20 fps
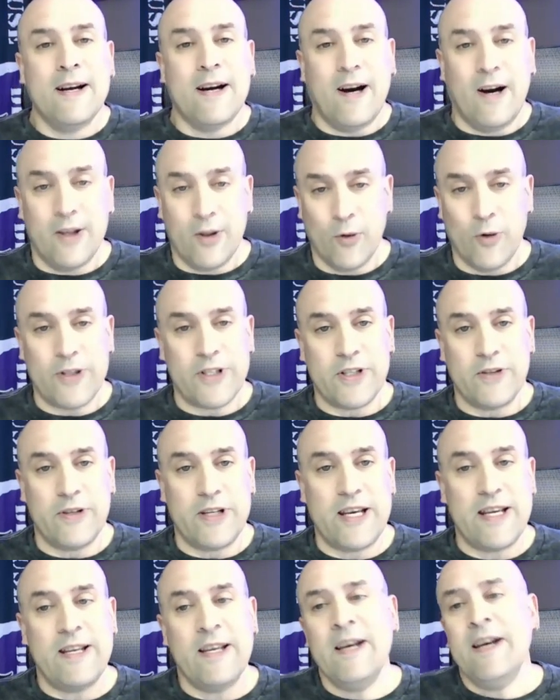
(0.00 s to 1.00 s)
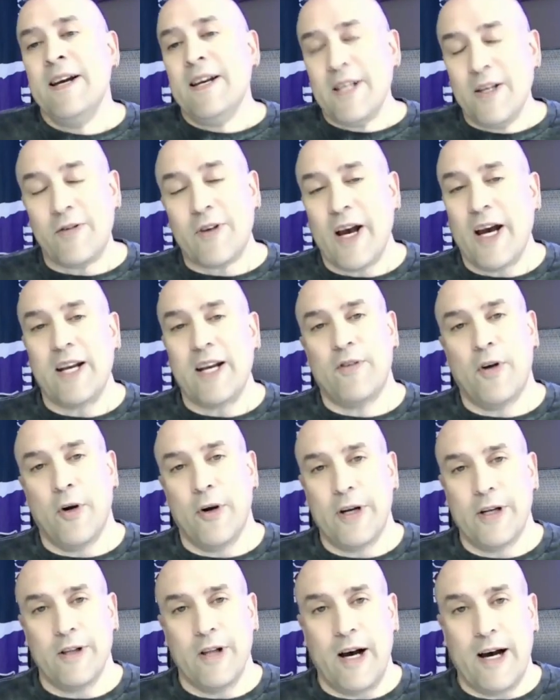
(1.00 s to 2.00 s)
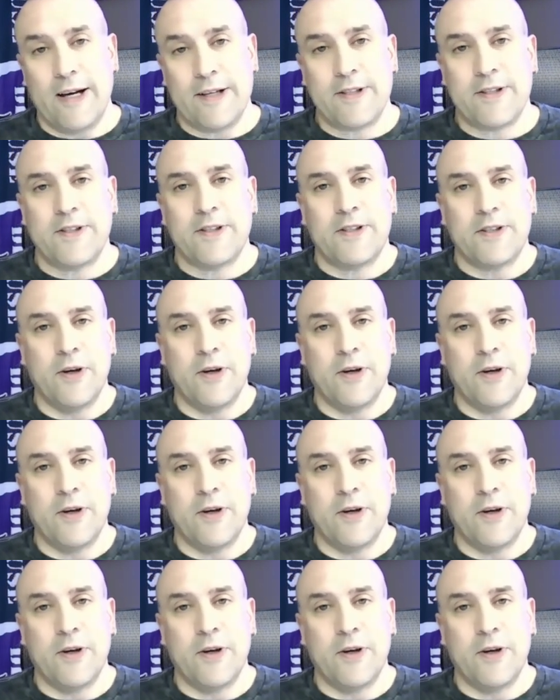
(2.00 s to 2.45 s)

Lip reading: are the ones you need, you've kind of already lost.